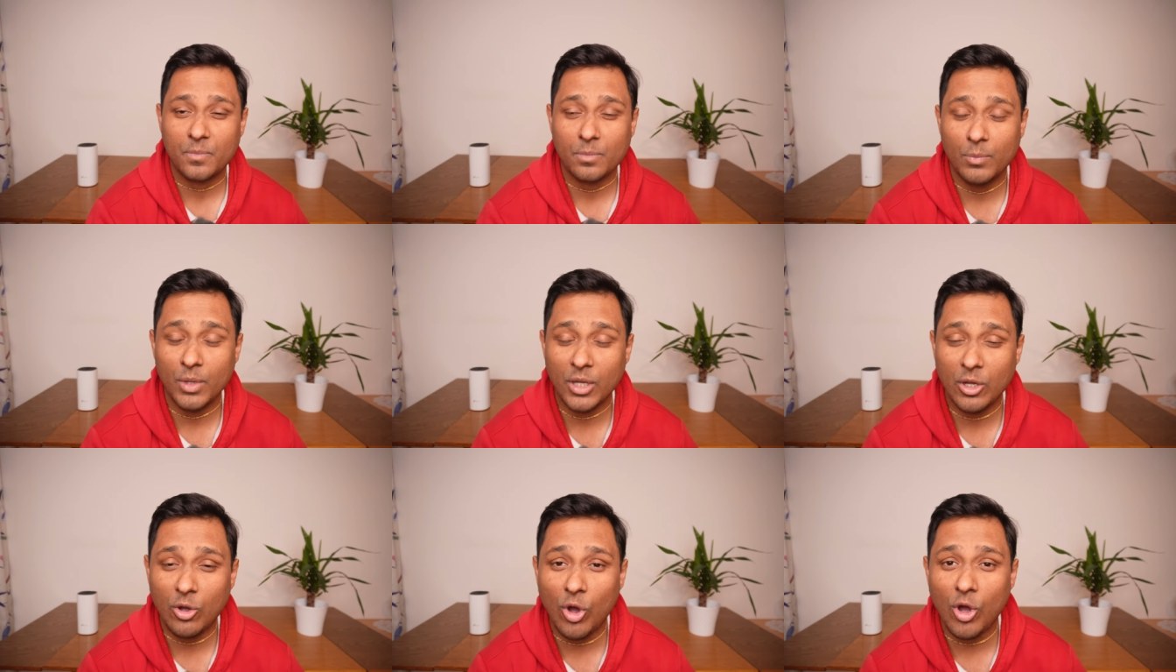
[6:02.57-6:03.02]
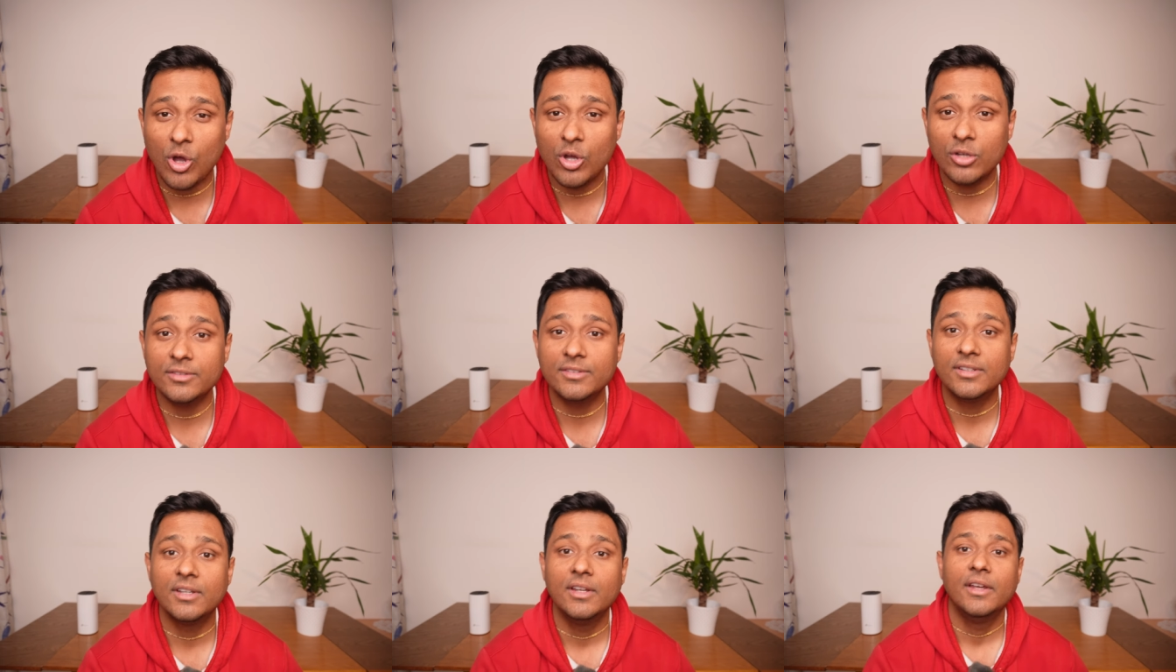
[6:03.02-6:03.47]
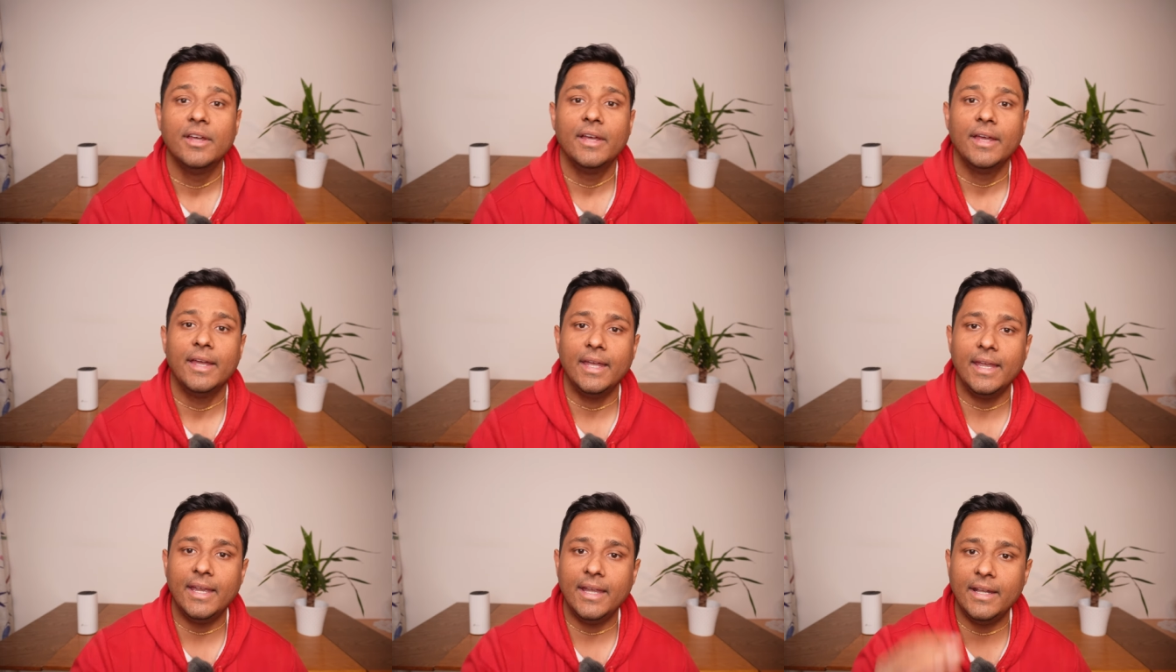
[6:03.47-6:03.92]
Because
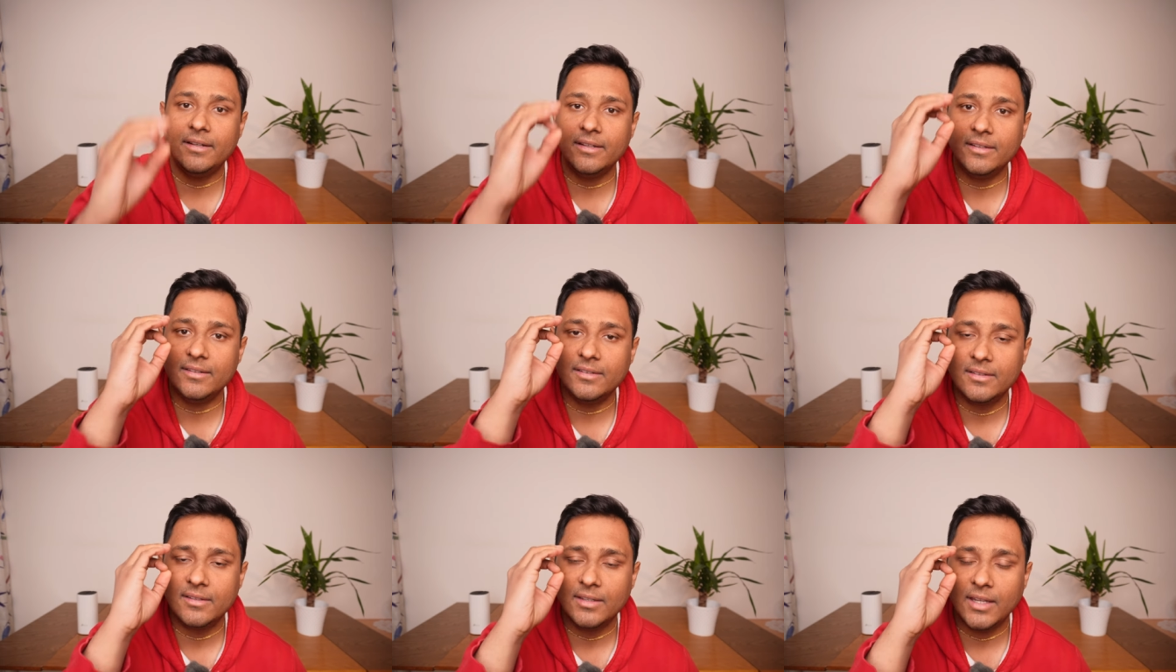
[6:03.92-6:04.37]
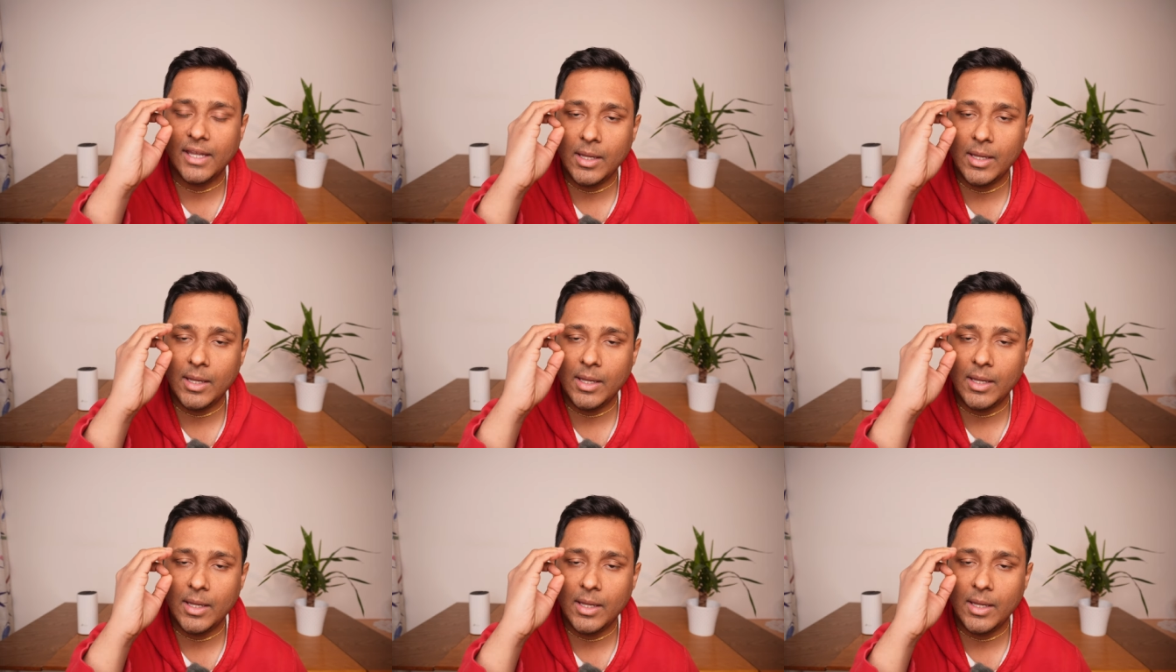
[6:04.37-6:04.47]
it is